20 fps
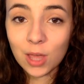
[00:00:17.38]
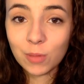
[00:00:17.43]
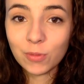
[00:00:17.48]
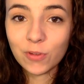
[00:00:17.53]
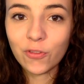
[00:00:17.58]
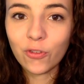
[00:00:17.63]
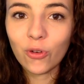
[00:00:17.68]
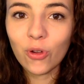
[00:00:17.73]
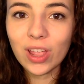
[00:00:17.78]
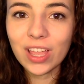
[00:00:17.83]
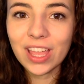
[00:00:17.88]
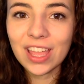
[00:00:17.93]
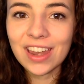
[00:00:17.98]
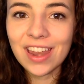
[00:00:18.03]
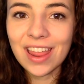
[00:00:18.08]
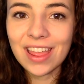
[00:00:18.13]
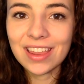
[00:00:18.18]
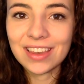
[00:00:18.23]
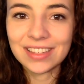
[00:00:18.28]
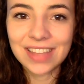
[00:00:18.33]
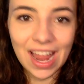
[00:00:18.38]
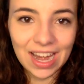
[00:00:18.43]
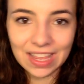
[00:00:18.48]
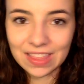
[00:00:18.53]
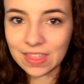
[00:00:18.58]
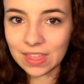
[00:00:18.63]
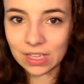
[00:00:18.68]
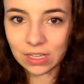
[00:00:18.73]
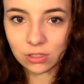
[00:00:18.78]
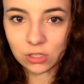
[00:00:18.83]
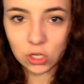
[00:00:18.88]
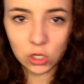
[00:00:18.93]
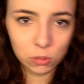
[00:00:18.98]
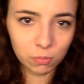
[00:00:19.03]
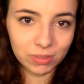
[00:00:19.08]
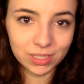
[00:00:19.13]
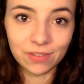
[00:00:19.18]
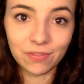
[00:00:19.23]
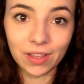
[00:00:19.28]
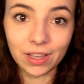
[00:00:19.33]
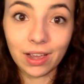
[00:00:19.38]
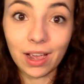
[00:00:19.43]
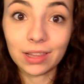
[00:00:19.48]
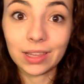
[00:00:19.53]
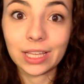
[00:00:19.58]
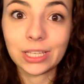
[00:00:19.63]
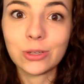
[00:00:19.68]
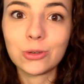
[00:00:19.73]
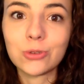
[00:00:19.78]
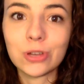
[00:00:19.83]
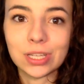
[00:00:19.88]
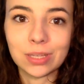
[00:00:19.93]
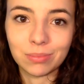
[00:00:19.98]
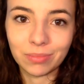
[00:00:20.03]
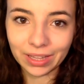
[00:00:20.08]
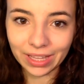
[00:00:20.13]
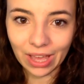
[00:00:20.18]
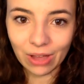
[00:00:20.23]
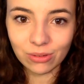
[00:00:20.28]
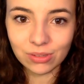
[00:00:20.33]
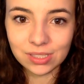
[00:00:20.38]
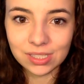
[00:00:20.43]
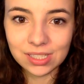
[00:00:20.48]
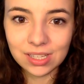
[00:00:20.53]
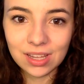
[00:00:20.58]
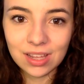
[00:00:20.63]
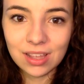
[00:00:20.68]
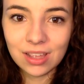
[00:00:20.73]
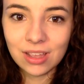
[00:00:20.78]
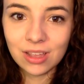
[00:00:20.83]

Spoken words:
Before I get into anything too specific, I'd like to address something else.